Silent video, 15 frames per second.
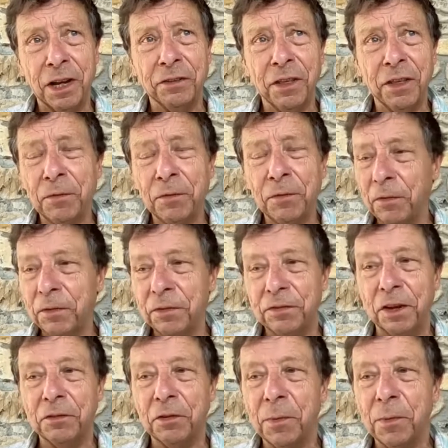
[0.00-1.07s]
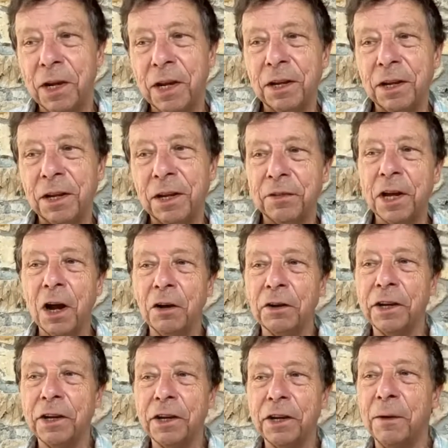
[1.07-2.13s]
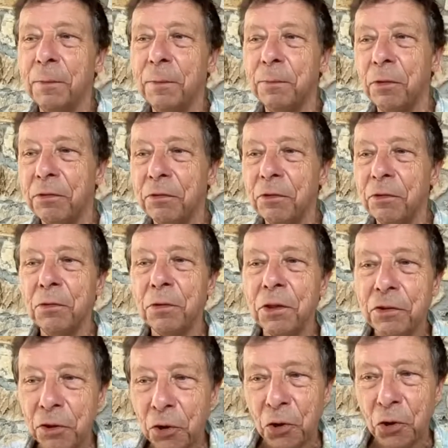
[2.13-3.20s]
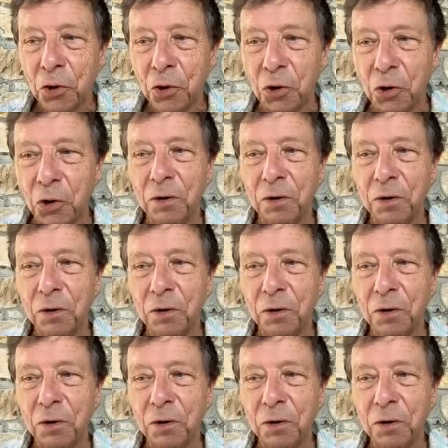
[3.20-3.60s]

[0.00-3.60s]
as they've often said to me, is they can't get people through the door.